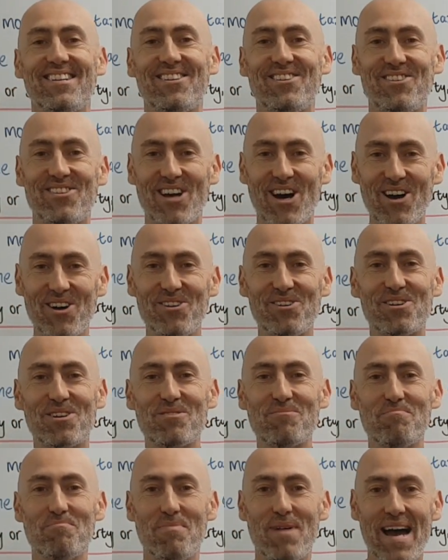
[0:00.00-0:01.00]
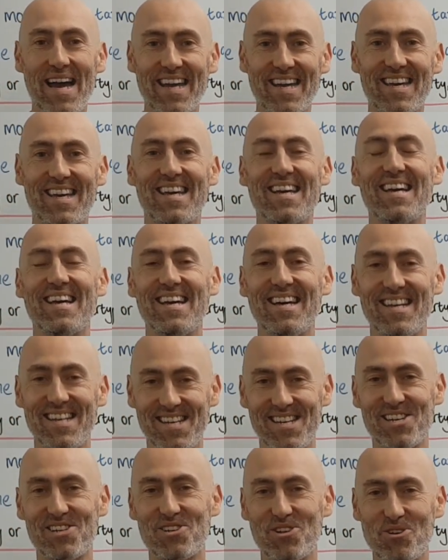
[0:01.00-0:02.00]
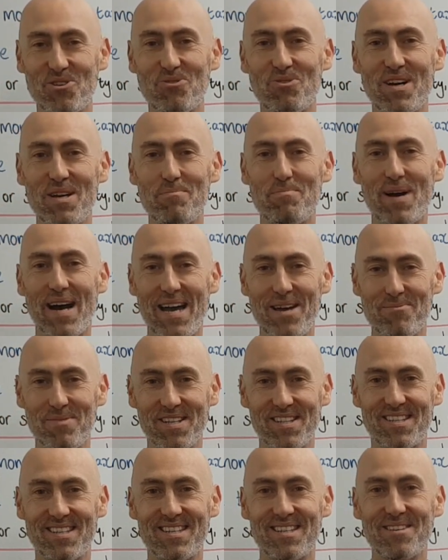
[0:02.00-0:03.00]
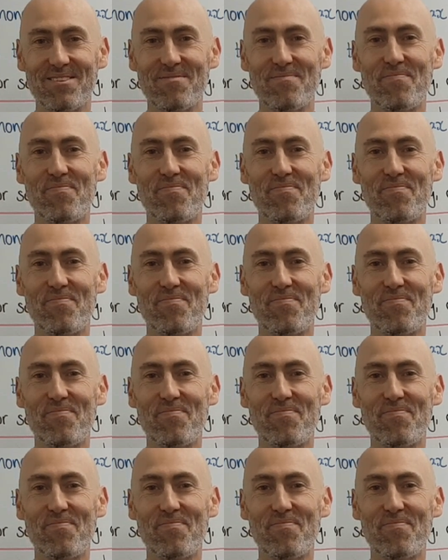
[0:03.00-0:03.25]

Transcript: don't make additional repayments